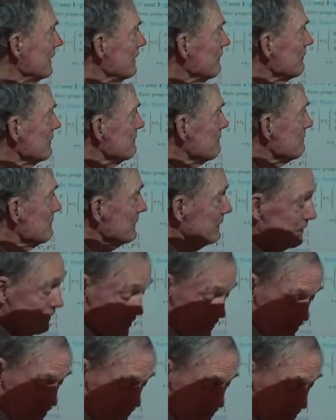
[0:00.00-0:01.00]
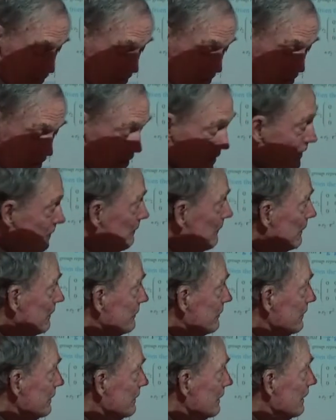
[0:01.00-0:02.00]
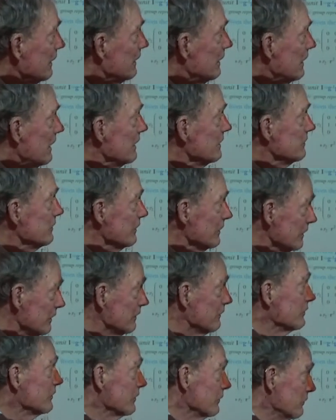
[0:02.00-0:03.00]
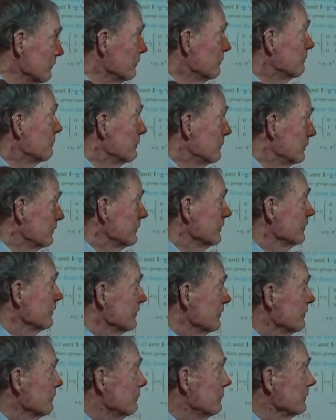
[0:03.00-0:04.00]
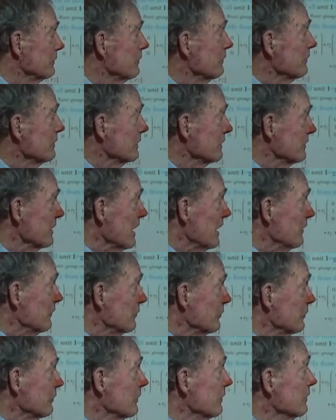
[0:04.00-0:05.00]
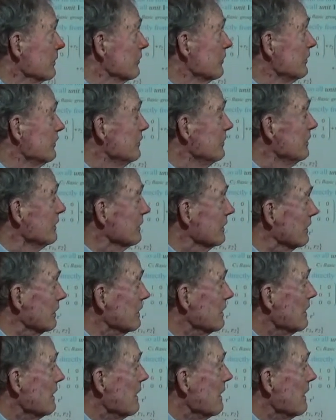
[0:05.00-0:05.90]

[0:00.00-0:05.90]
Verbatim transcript: every minute of it. But the uh, idea is put this put the thing down. So here's the deal: